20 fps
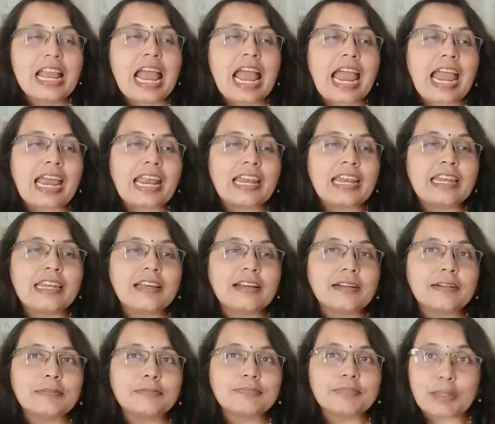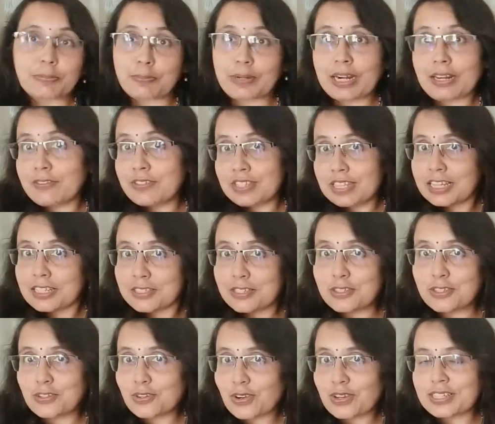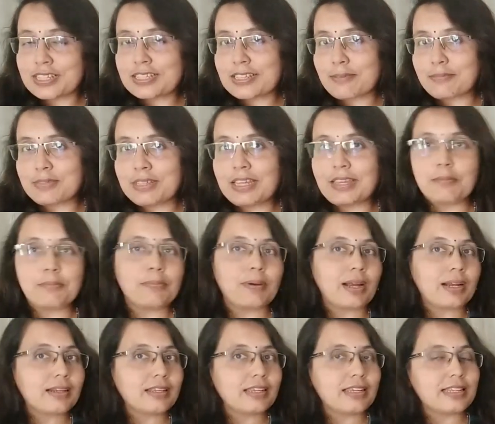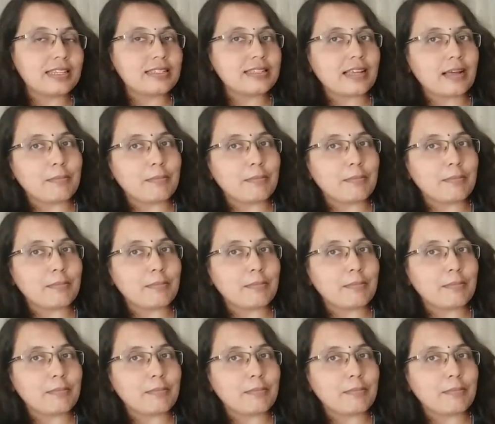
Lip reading: and Pranav says he's drawing something but his